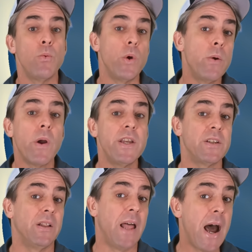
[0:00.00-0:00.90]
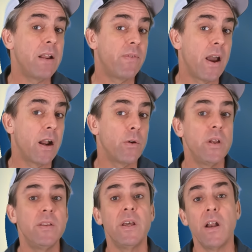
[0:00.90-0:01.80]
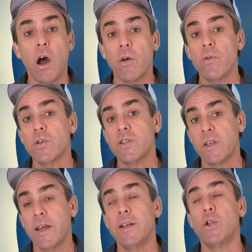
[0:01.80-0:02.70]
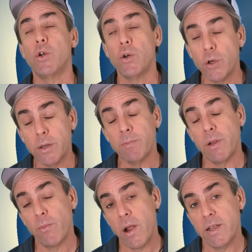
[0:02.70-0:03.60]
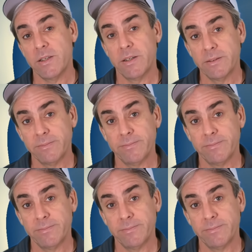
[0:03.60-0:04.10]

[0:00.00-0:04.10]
We raise a lot of concrete that others said couldn't be raised.